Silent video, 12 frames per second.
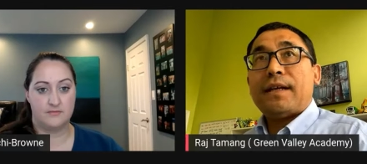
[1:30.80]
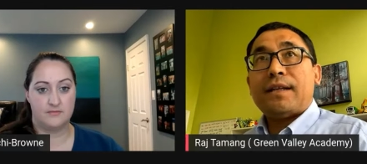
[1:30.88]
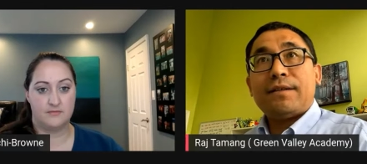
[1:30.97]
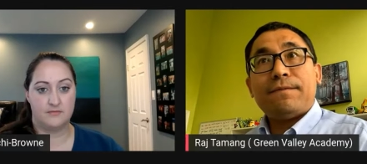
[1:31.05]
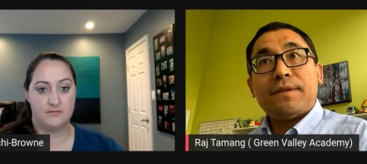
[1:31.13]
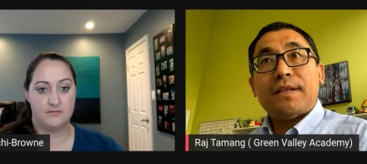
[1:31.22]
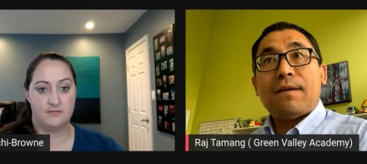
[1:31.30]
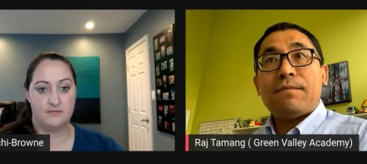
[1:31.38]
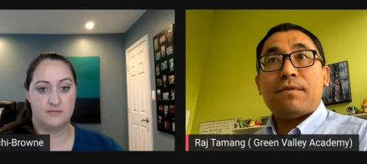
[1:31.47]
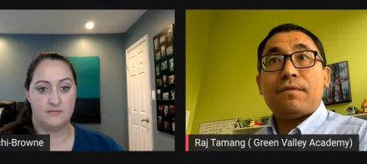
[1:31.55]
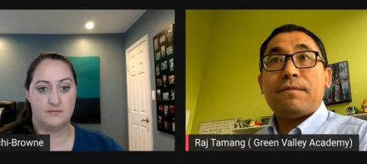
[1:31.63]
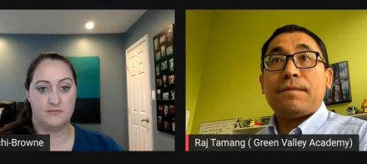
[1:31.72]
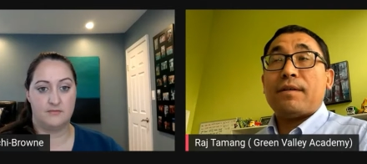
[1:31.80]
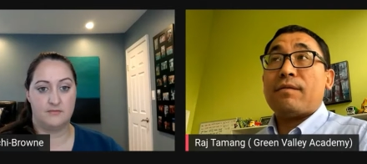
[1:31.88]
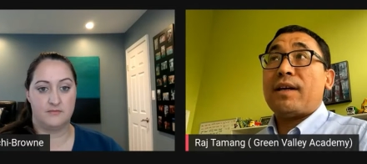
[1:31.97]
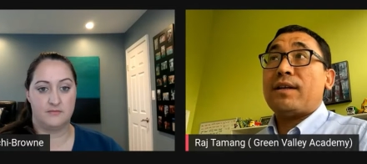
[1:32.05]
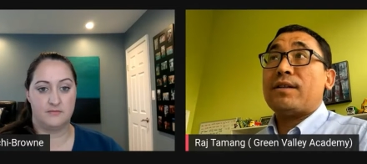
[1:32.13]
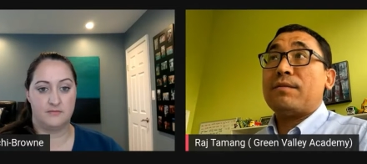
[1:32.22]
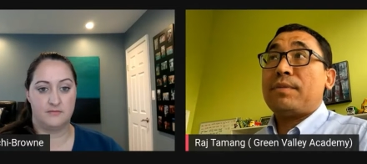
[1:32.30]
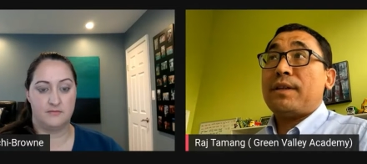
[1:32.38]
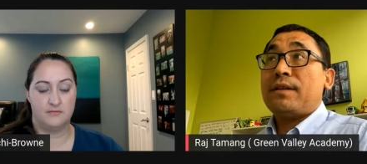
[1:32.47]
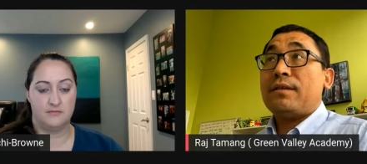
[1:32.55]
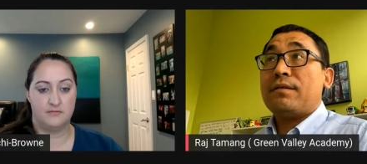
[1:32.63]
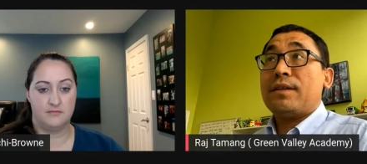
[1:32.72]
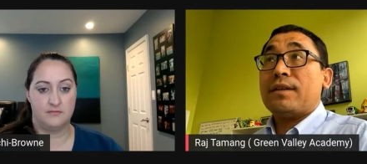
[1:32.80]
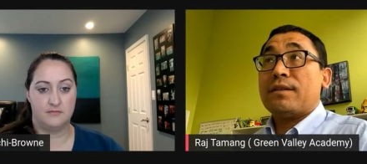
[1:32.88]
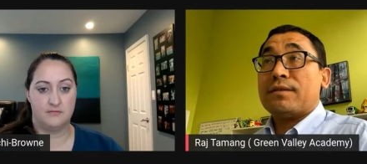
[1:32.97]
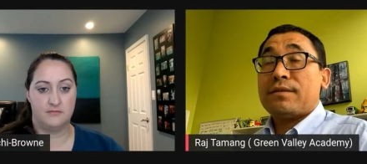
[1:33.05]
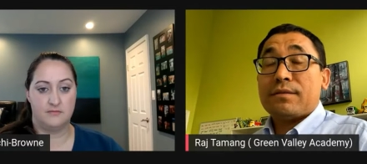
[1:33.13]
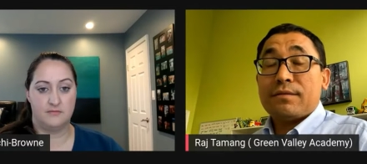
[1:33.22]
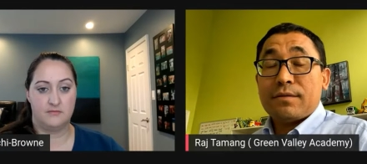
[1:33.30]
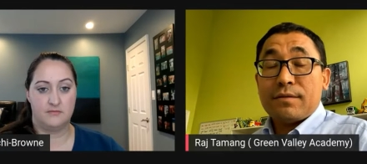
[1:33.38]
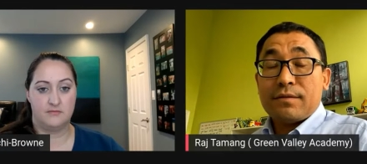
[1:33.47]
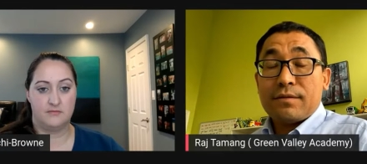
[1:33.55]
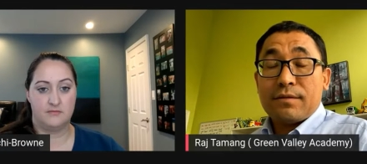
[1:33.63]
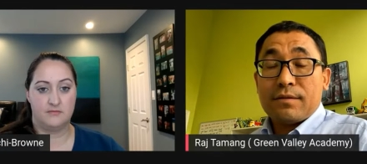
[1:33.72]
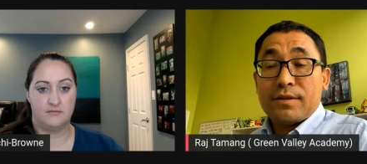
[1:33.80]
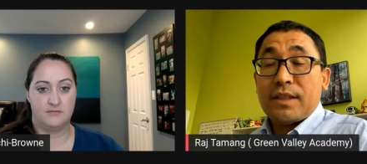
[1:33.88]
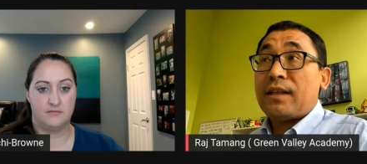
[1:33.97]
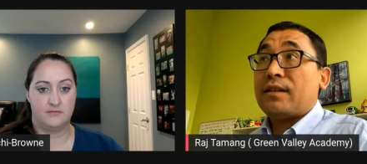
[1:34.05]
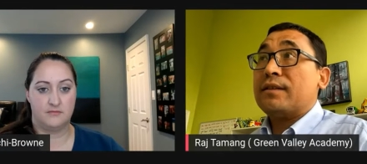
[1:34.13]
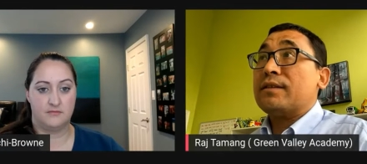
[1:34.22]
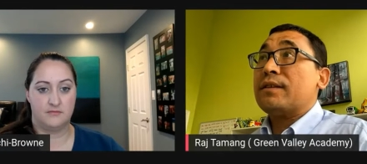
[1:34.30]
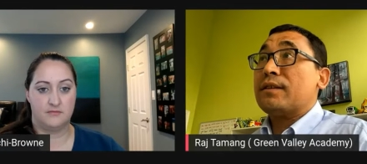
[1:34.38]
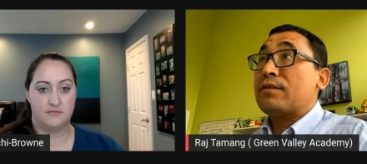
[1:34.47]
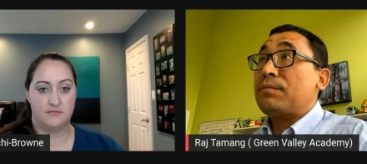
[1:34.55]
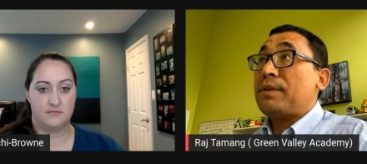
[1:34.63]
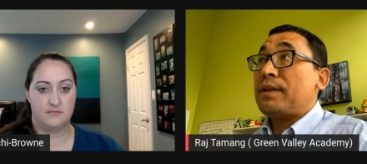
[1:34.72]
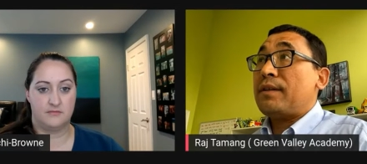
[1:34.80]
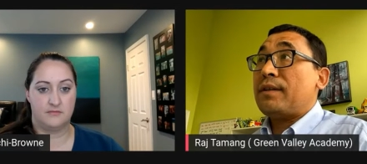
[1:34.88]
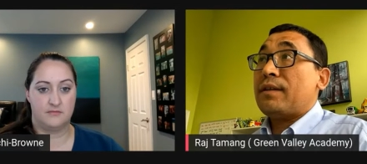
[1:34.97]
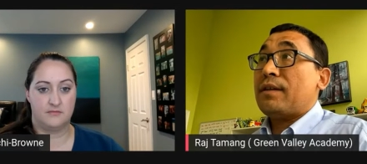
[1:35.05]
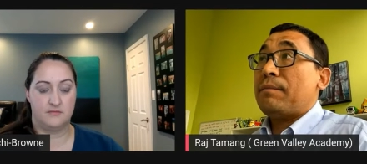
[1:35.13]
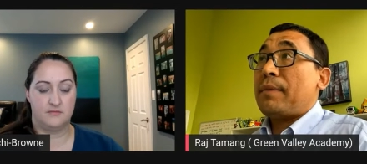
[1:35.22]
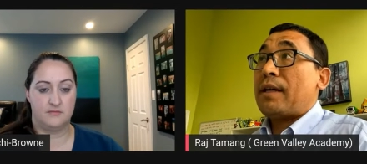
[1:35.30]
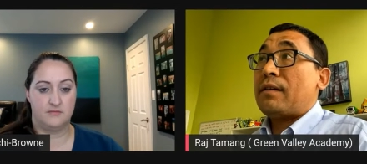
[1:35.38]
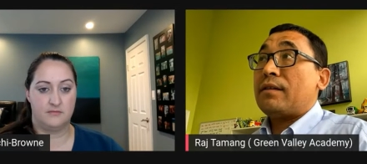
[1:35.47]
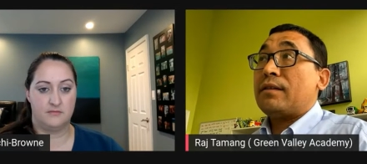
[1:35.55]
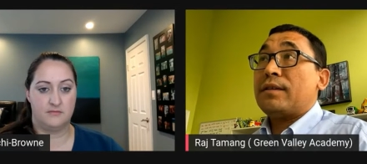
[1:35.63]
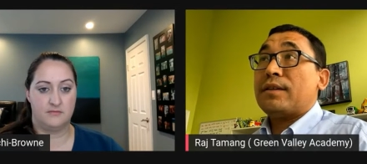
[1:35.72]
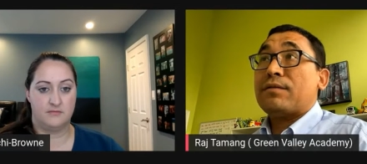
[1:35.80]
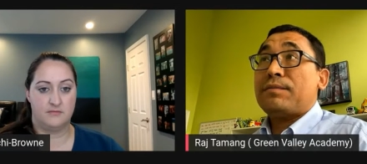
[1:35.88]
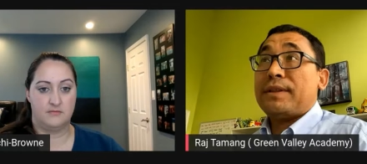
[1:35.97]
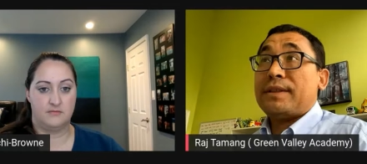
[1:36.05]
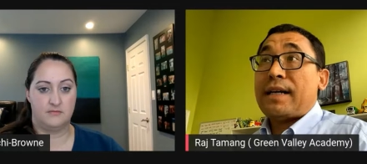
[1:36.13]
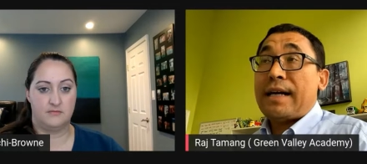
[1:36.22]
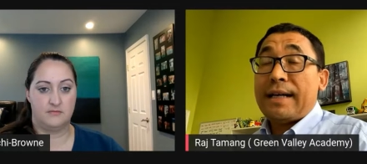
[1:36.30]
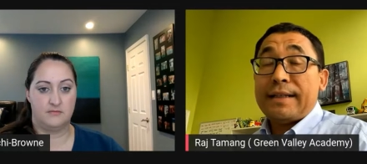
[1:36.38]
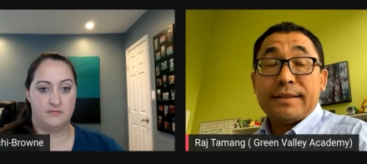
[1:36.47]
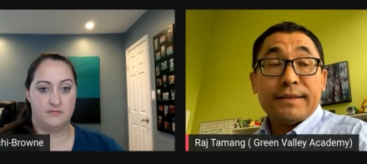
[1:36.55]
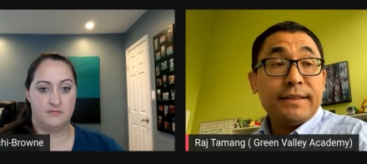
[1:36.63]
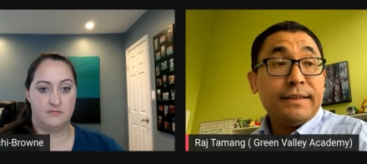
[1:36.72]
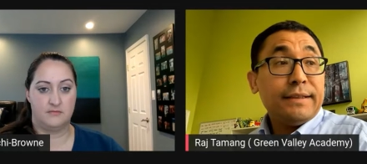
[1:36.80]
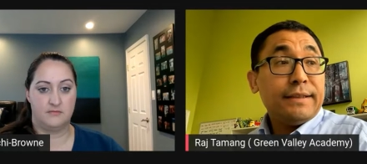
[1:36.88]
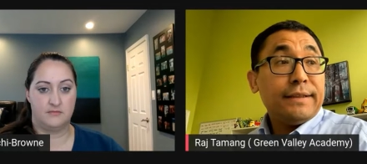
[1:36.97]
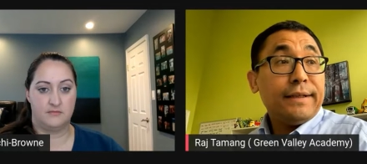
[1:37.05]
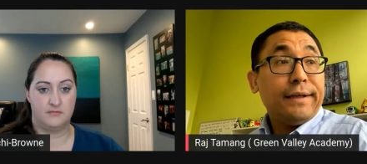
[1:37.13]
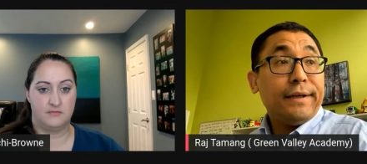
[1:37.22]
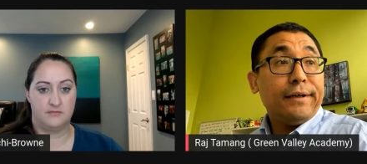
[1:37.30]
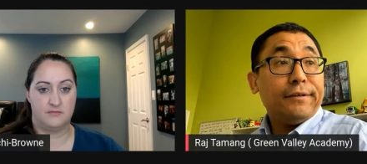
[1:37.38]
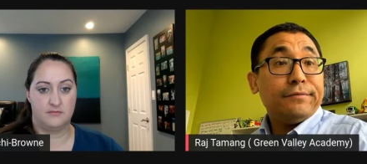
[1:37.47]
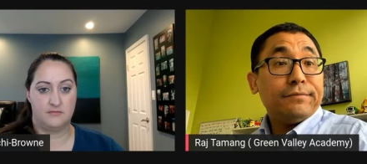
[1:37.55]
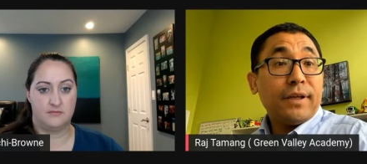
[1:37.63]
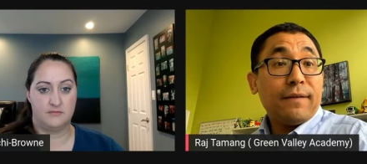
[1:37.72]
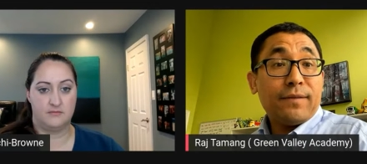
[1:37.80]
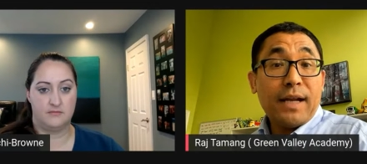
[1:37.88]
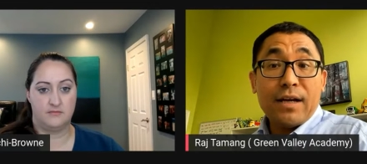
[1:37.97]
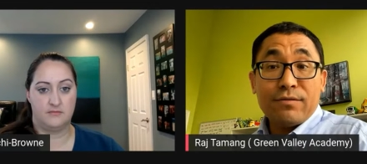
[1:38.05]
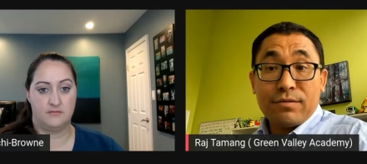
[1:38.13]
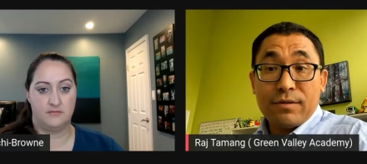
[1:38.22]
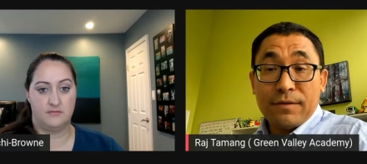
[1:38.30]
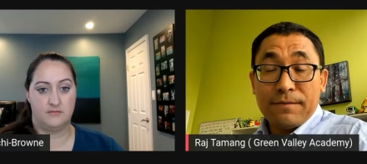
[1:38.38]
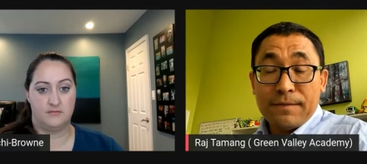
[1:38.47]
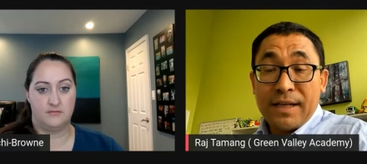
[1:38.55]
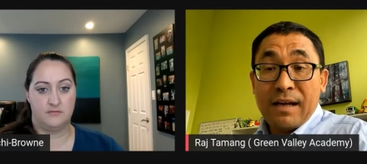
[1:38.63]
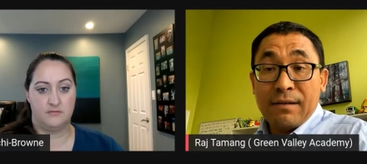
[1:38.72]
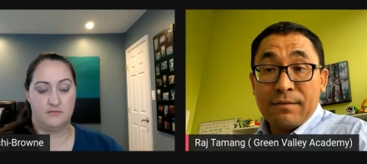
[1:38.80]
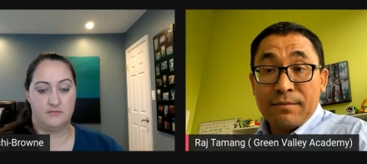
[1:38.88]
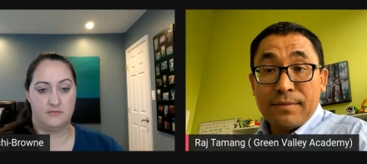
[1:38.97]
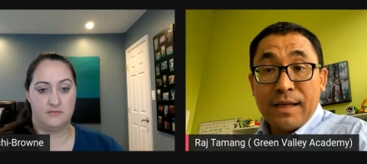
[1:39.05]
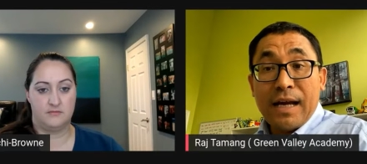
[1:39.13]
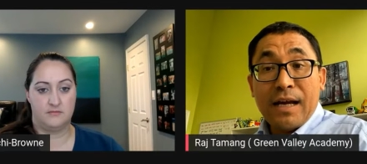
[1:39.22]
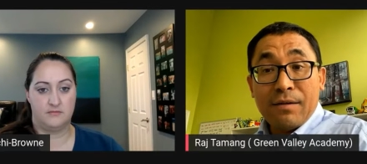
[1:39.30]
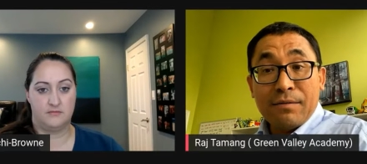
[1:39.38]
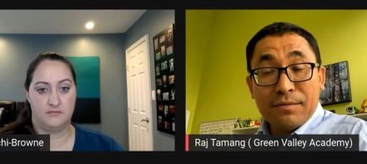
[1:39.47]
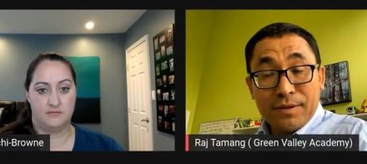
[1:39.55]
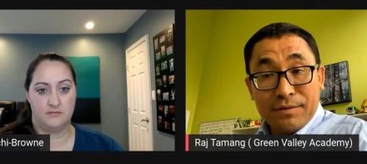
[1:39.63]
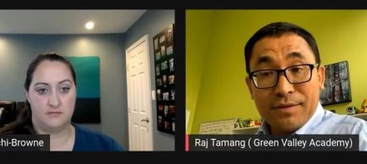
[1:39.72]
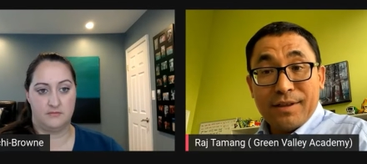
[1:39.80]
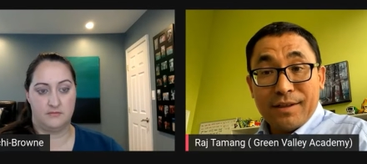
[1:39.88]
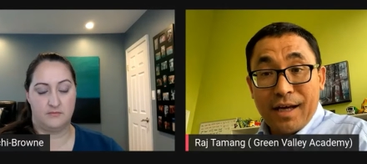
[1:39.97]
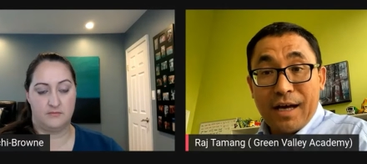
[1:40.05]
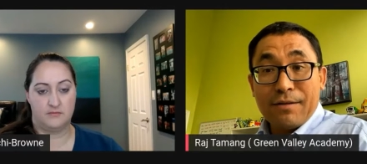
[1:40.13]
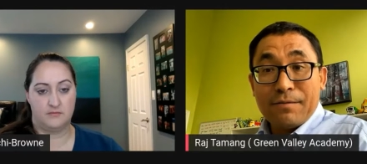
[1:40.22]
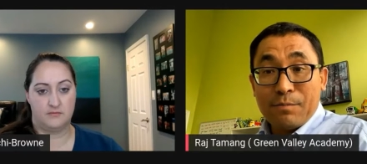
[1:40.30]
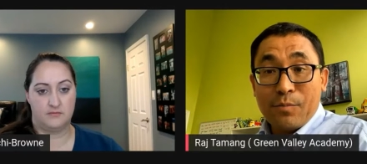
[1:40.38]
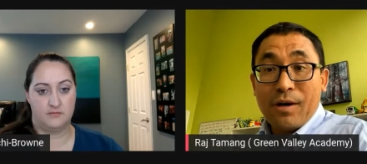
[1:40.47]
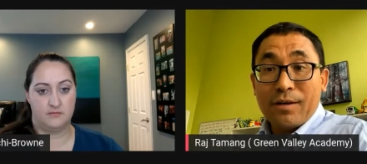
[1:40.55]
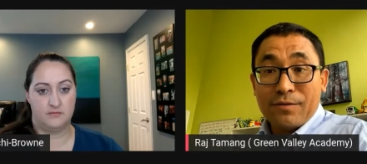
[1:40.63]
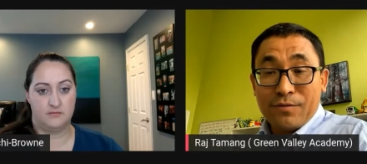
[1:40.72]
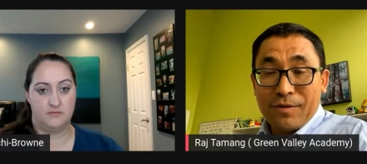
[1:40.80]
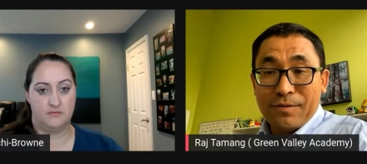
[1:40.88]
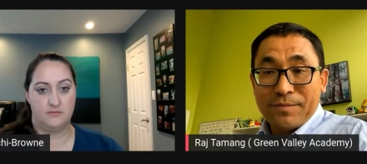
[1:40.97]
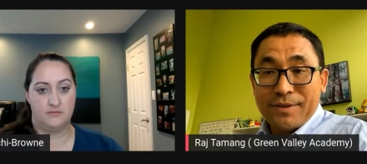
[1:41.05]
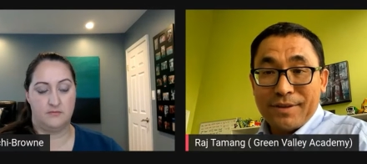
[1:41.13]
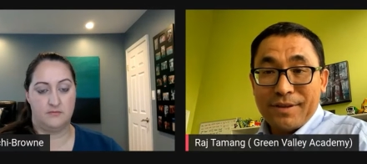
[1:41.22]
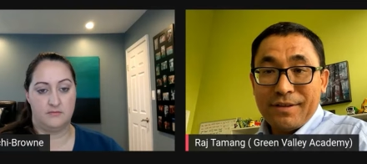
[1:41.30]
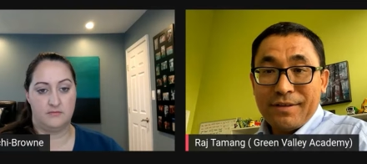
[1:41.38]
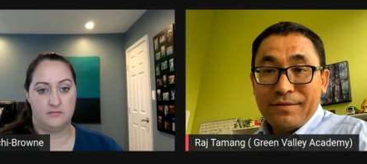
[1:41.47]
Speaker 1: there are different type of roofing, right? It could be you know singles, it could be uh, metal, it could be tiles, um, a flat roof. Now now you see a lot of modern homes.